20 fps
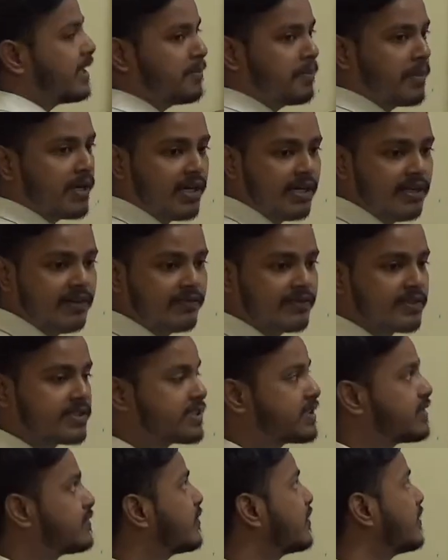part,
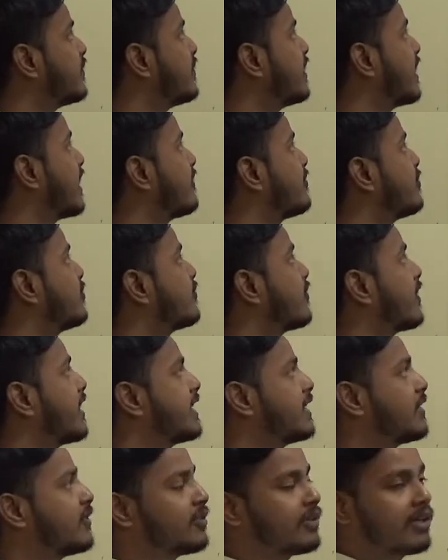first of all we have to
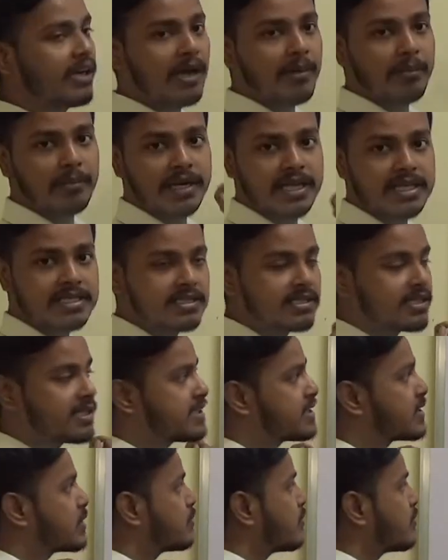find out Laplace transform